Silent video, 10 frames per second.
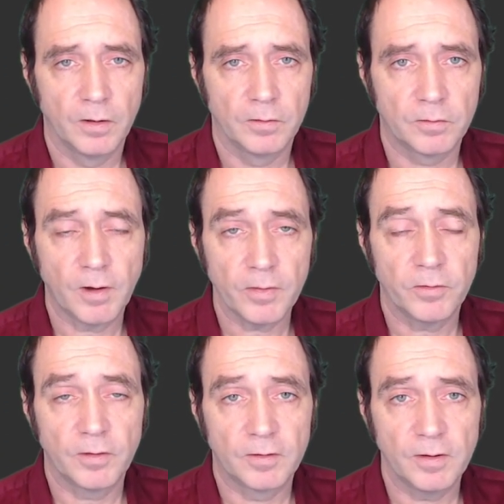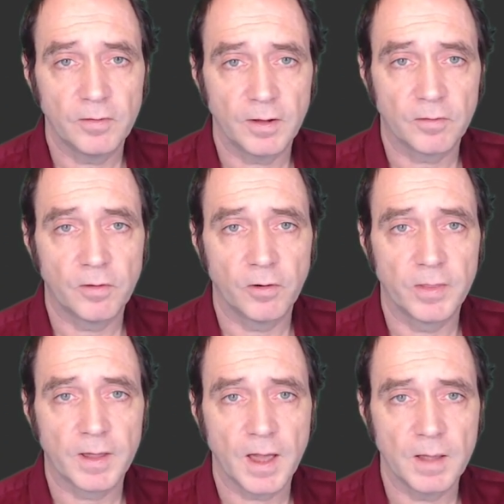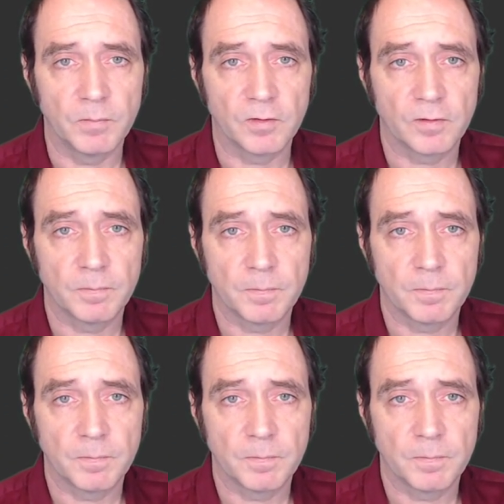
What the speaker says: to track the statistics during the games,